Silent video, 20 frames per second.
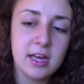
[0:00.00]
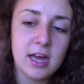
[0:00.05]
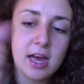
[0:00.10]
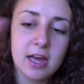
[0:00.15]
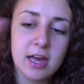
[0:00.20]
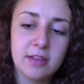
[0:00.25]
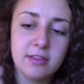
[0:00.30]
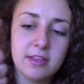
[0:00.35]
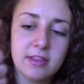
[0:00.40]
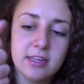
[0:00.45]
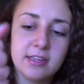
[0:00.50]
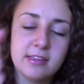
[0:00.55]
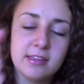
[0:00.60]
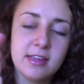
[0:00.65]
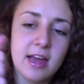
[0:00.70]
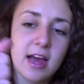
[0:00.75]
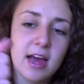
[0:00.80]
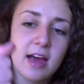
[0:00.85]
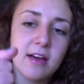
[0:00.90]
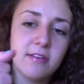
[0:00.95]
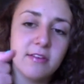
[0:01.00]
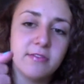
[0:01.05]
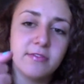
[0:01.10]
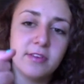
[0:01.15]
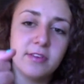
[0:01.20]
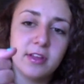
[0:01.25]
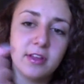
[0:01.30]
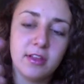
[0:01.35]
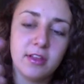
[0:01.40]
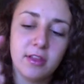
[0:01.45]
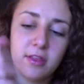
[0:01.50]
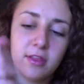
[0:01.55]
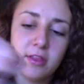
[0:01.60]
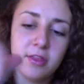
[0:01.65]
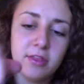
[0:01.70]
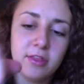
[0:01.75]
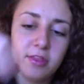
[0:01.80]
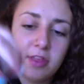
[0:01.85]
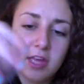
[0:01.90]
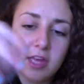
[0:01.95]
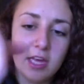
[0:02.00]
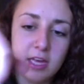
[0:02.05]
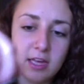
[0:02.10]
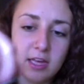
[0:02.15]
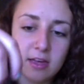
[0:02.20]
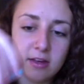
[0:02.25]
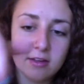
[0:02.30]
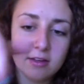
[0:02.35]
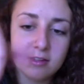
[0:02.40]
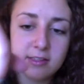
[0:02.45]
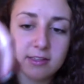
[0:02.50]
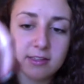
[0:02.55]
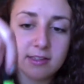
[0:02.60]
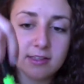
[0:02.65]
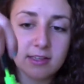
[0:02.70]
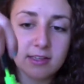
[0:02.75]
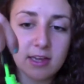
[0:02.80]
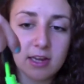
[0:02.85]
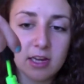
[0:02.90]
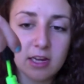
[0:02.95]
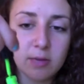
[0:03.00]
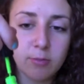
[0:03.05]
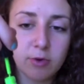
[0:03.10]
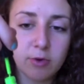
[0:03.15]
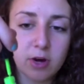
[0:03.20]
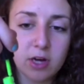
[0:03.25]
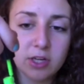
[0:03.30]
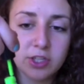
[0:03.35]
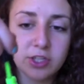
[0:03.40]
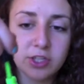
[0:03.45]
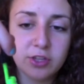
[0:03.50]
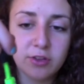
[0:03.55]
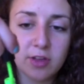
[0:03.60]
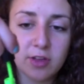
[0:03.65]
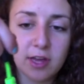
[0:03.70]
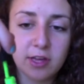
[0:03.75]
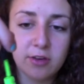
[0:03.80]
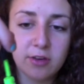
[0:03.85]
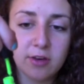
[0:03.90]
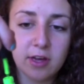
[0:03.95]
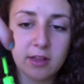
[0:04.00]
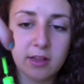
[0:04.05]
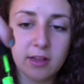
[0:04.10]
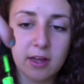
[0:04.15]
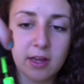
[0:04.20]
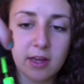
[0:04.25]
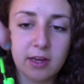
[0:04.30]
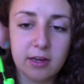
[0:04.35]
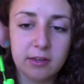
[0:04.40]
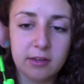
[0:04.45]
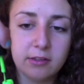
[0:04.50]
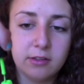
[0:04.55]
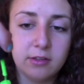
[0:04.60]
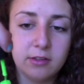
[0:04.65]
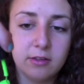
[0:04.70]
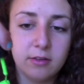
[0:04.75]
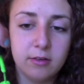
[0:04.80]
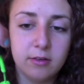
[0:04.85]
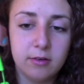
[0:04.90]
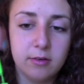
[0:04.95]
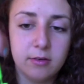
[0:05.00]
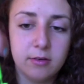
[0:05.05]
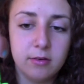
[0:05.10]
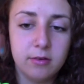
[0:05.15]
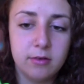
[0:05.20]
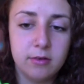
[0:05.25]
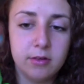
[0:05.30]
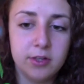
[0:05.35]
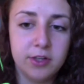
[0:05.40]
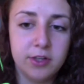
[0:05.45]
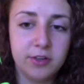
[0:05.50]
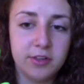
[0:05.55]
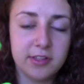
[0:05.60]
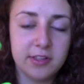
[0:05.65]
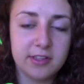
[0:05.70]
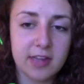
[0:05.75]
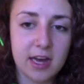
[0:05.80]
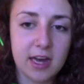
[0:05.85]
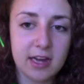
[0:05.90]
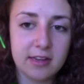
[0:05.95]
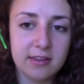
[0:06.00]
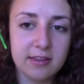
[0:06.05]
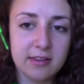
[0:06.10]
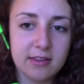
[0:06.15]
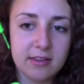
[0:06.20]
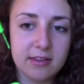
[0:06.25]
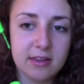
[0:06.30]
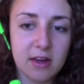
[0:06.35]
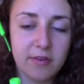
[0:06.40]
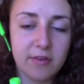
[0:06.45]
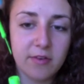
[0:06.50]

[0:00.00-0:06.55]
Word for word: And these have the skinny brush so that you can like do designs and stuff